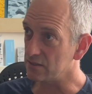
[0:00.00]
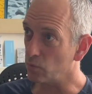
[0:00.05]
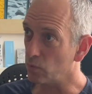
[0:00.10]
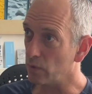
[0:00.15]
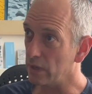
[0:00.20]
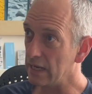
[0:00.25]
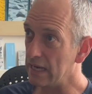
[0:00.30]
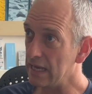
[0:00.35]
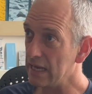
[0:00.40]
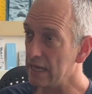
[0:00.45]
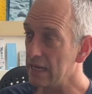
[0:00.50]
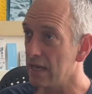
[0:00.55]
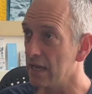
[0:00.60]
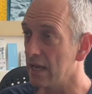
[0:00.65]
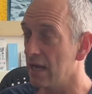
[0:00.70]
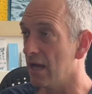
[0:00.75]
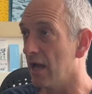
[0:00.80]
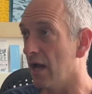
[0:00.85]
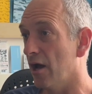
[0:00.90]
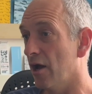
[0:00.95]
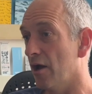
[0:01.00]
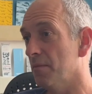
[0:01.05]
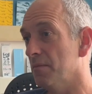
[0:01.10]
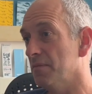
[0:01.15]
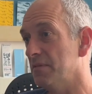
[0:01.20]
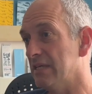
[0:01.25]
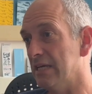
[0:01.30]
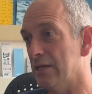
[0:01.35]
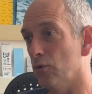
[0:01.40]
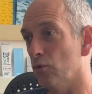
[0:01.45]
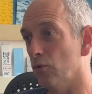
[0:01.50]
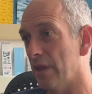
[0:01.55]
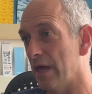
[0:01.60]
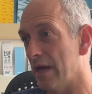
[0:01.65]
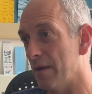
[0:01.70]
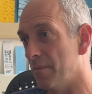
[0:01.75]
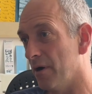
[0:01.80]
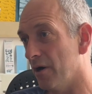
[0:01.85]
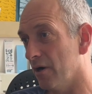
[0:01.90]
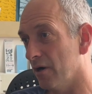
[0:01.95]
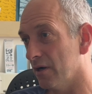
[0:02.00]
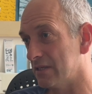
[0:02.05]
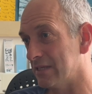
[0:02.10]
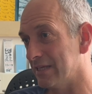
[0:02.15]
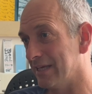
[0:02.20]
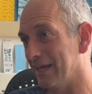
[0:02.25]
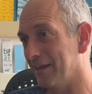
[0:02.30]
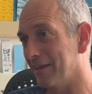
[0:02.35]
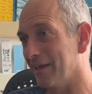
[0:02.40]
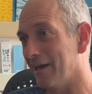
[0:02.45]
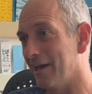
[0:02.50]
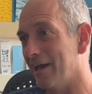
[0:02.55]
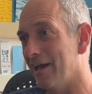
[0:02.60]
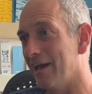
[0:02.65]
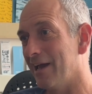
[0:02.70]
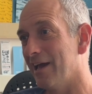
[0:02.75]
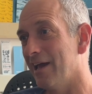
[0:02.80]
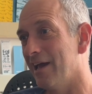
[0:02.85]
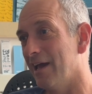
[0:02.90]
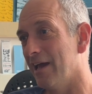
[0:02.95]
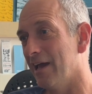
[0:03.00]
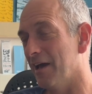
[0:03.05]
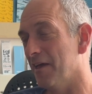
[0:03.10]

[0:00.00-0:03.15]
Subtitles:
away, did all their partying there,